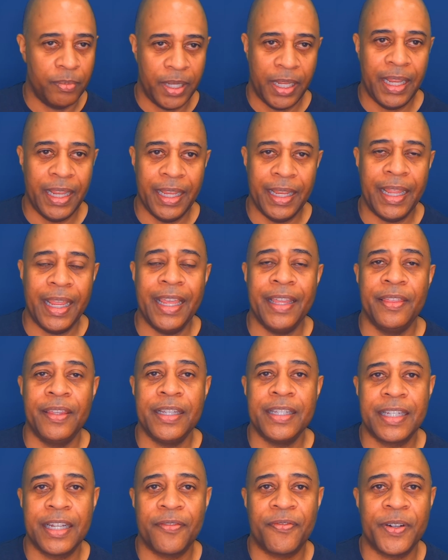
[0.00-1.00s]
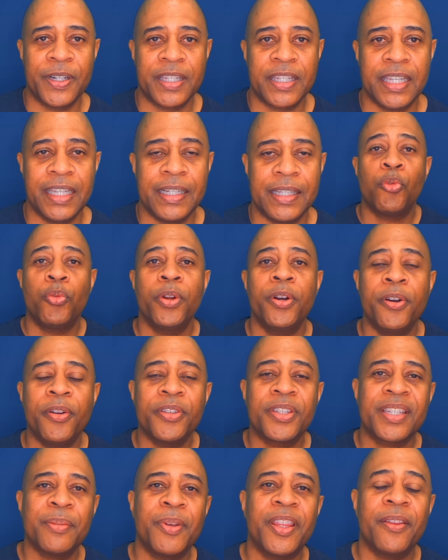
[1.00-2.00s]
in these different cities. What are
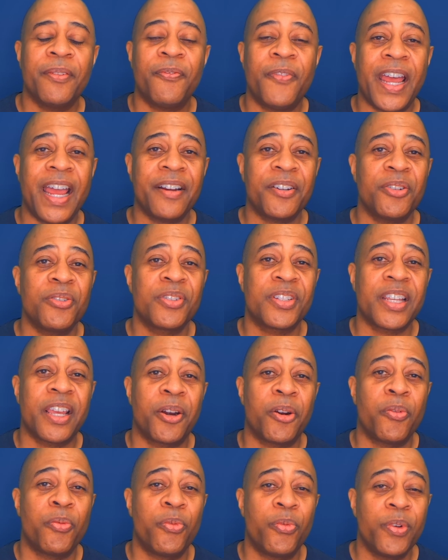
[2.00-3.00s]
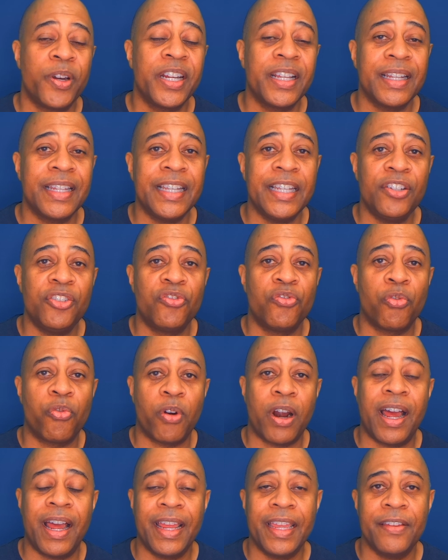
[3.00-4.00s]
some of the factors that are really
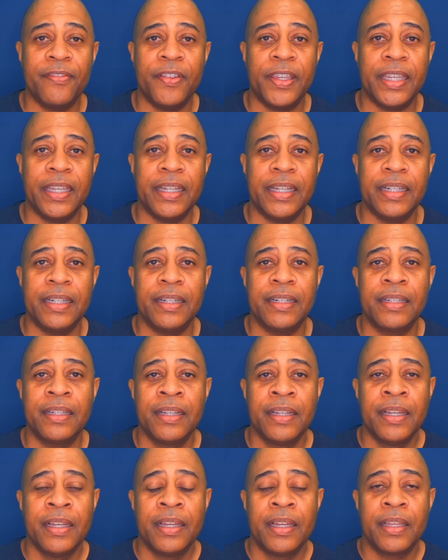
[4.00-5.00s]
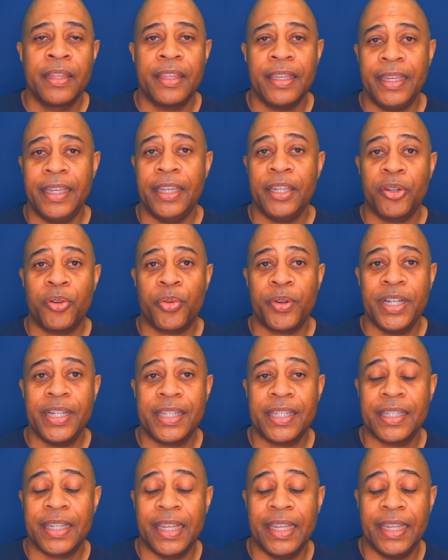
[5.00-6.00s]
driving the
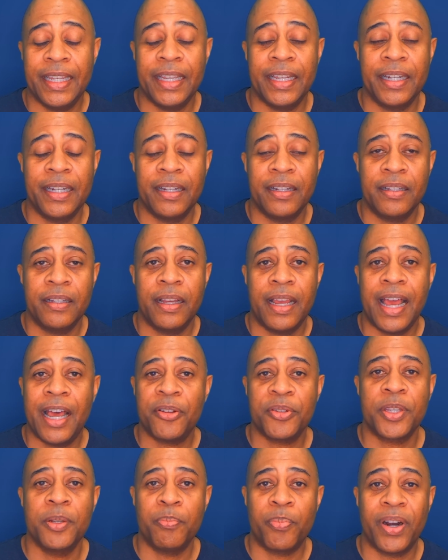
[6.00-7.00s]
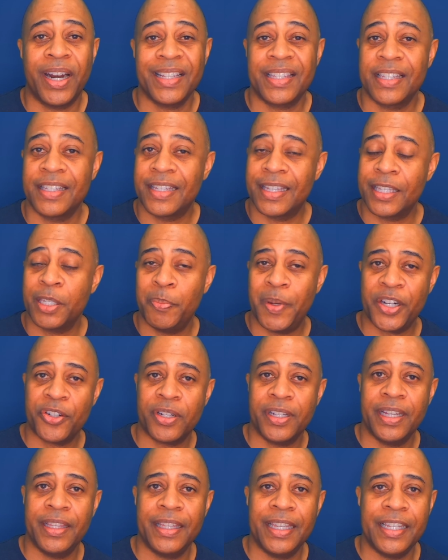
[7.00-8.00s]
increase in housing prices,
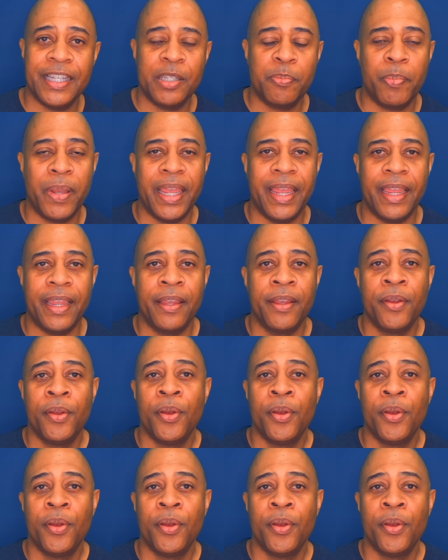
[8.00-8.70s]
especially in the East Bay?